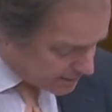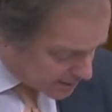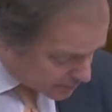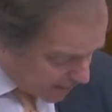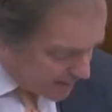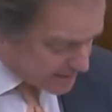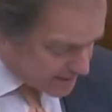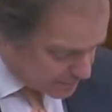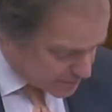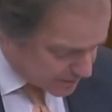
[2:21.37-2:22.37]

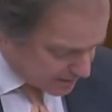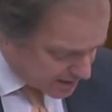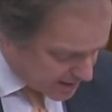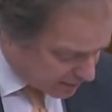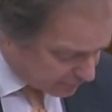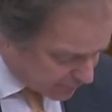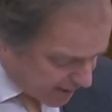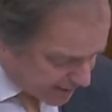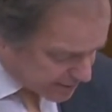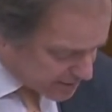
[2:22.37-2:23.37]
despite Lymstone
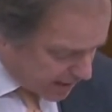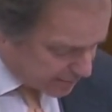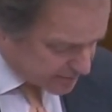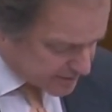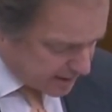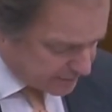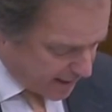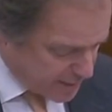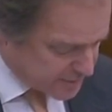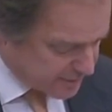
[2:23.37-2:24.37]
identifying the type and design
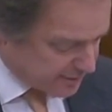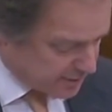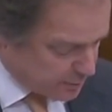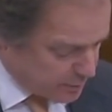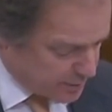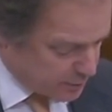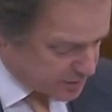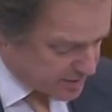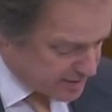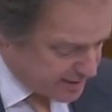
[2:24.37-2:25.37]
of housing that the community
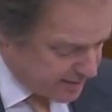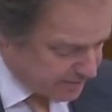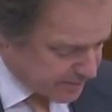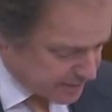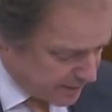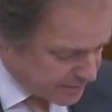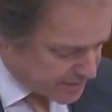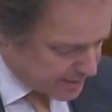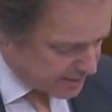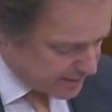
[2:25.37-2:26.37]
wished to see, they've
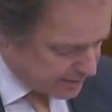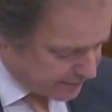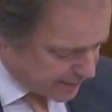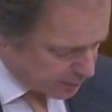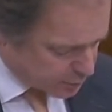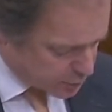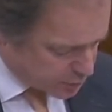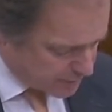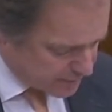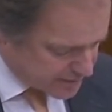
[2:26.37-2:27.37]
singularly failed to
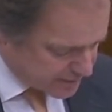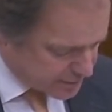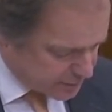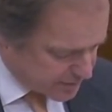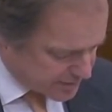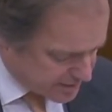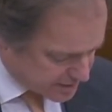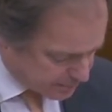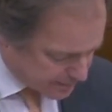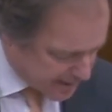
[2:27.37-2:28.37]
achieve this in the 2 years
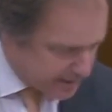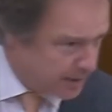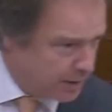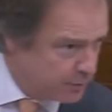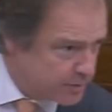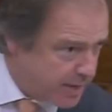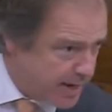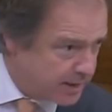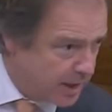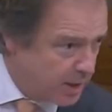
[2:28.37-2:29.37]
since the plan was
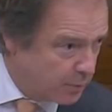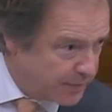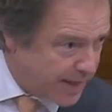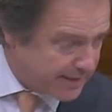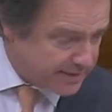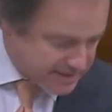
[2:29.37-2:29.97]
made. Well, that letter